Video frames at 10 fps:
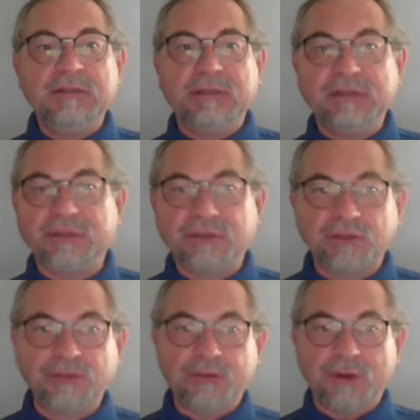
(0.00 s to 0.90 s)
Then there's
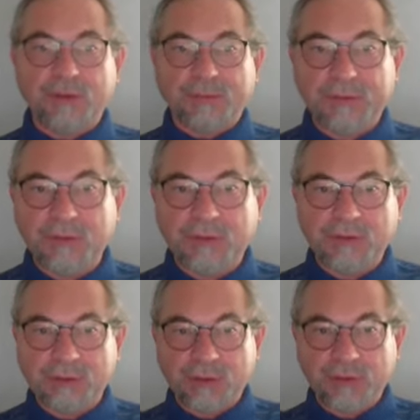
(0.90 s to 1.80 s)
also an
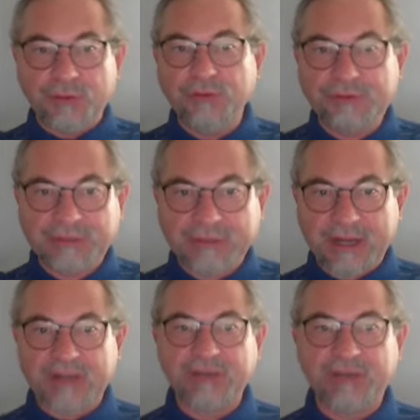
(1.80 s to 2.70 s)
optimal reduced
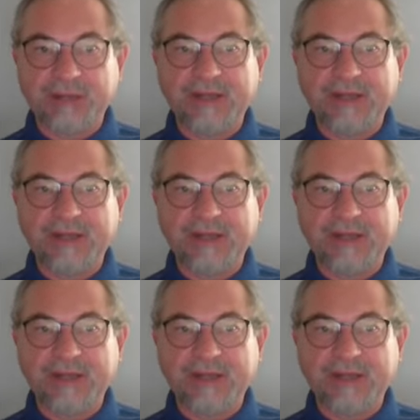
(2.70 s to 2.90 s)
schedule